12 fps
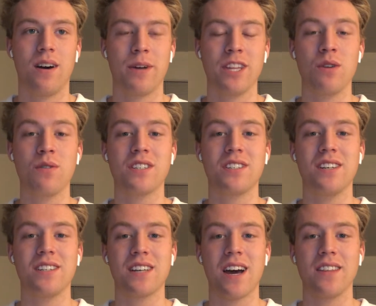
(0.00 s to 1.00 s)
Um, on the
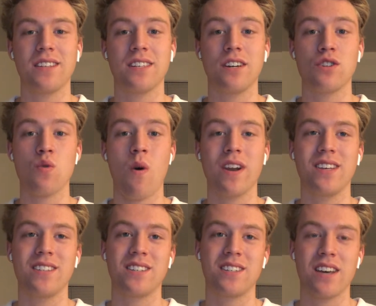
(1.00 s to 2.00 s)
USC side, they sit at 20
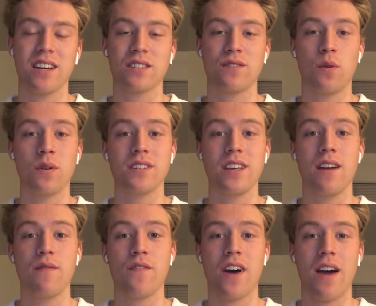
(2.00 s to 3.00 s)
and six,
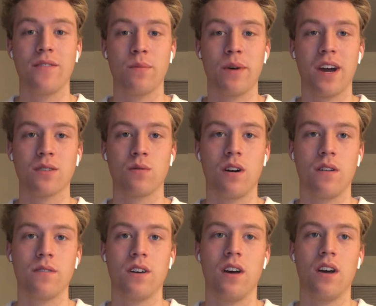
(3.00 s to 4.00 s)
14 and five in the
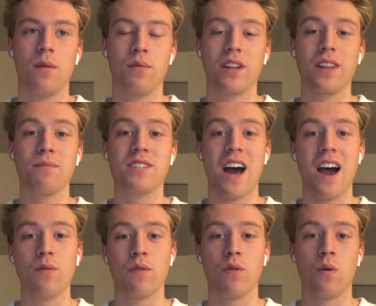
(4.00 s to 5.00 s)
Pac-12, putting them
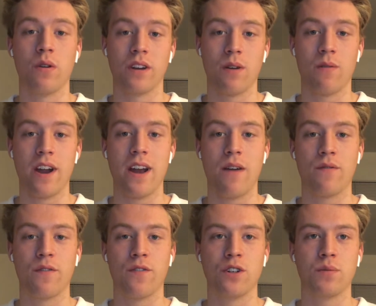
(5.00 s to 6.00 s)
tied with Oregon right now
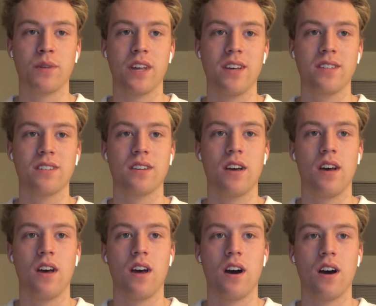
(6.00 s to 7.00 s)
for first place.
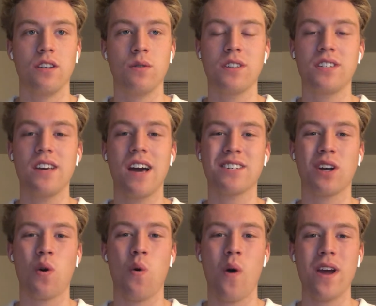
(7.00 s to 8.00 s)
Uh, USC
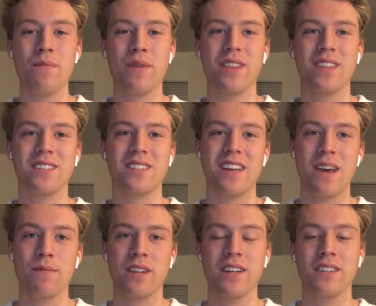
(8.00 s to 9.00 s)
hasn't quite been the
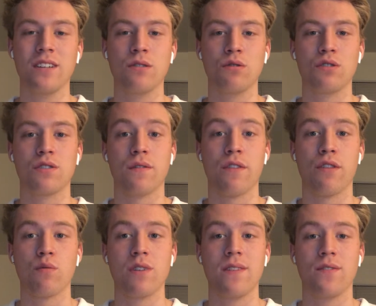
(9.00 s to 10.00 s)
same lately, losers of
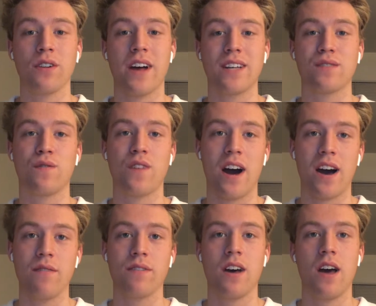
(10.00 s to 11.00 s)
three of their last
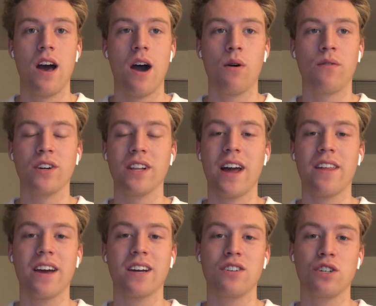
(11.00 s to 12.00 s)
five. However, a lot of
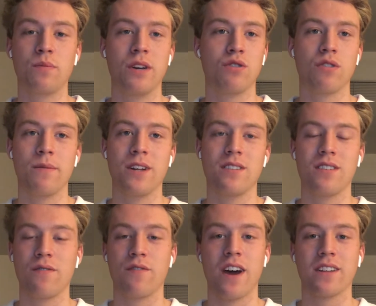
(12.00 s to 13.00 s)
that can just be attributed to
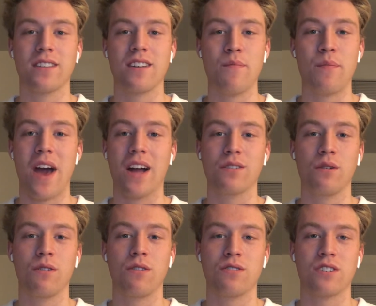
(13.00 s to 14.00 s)
the fact that they
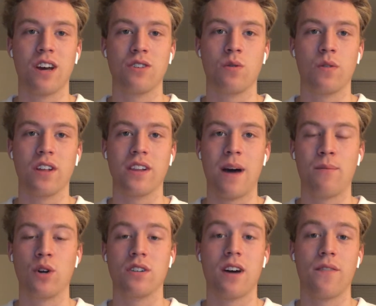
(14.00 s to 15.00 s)
backloaded their schedule with a lot
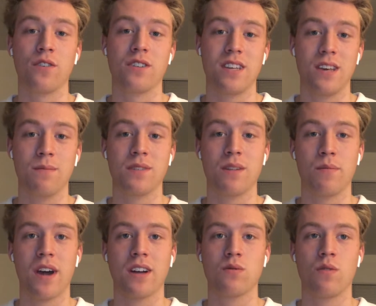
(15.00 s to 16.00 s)
more tougher teams in the
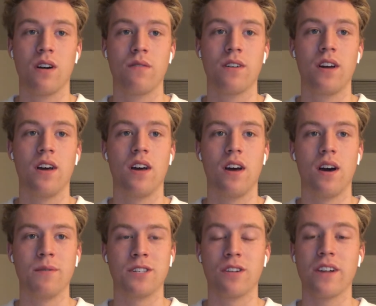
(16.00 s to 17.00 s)
Pac 12.
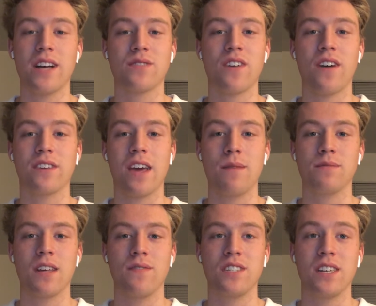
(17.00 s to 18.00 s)
Um, as their last five
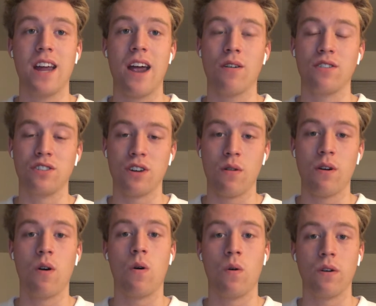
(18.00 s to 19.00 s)
games, they've seen
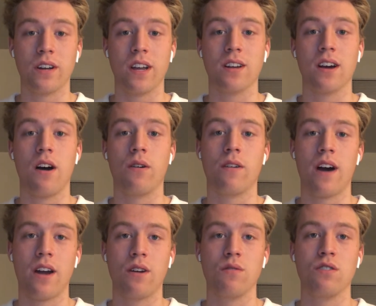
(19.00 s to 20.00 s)
Arizona, Oregon,
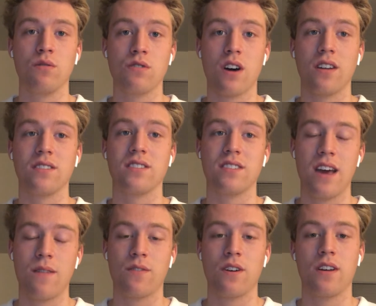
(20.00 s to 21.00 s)
Colorado, Utah, and
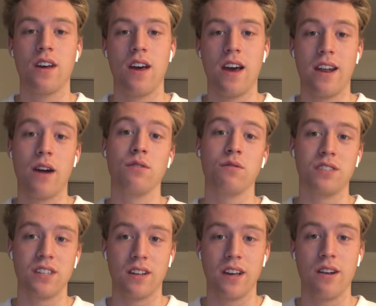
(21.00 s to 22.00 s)
Stanford, and now
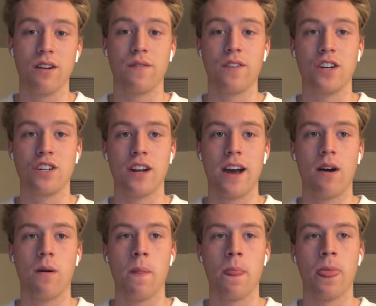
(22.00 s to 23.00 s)
UCLA here to finish it
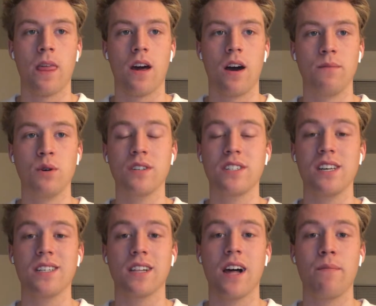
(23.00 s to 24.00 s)
out. Um,
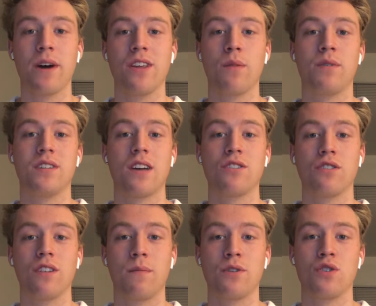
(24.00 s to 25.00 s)
USC is led by their
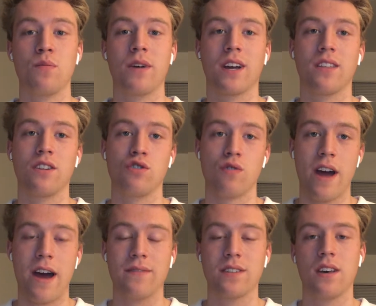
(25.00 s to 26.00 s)
potential number two pick in the
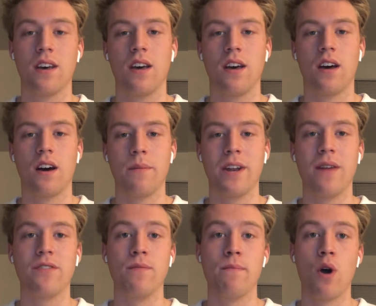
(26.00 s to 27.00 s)
draft um, and
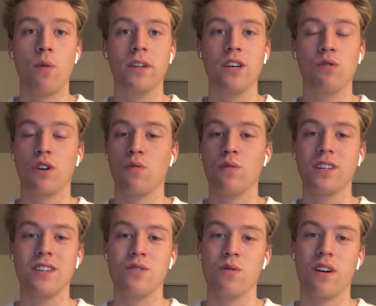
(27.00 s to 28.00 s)
Evan Mobley, who can
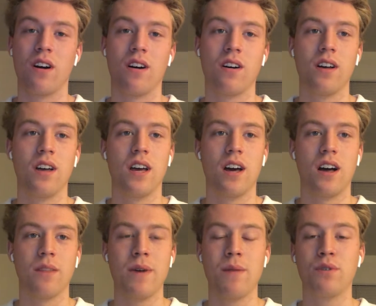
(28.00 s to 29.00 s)
really do it all.
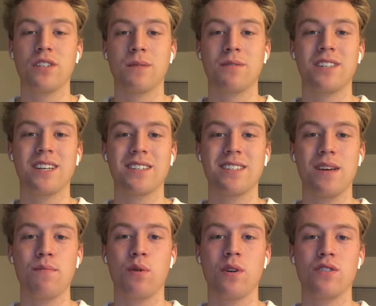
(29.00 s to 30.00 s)
Uh, the man puts up
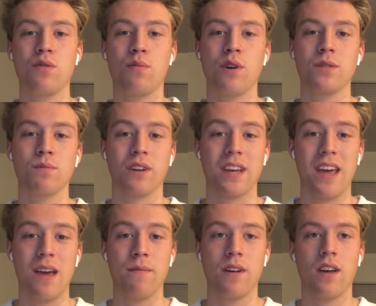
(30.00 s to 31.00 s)
16.2 points per
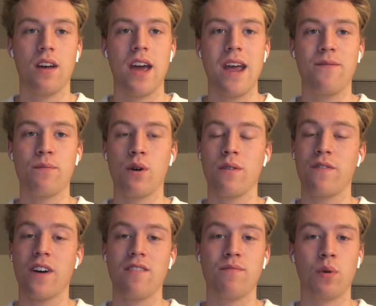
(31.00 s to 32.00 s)
game,
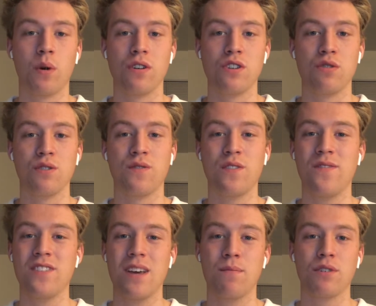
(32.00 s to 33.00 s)
8.5 boards, shoots
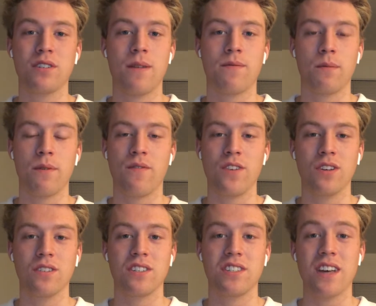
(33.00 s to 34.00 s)
58% from the
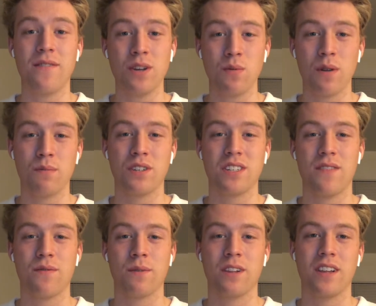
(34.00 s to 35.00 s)
field,
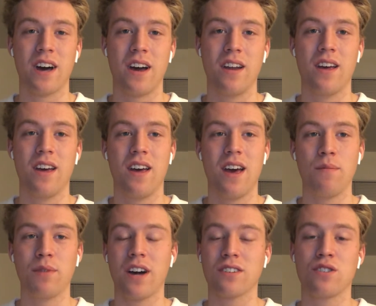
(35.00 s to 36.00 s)
71% from the line,
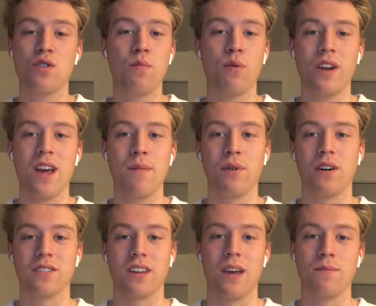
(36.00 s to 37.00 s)
and blocks 2.8
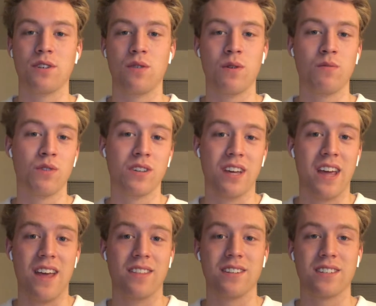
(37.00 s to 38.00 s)
balls a game. So what really
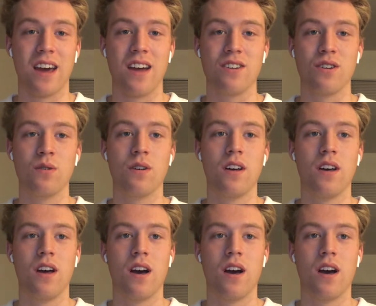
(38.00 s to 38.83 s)
can't this guy do?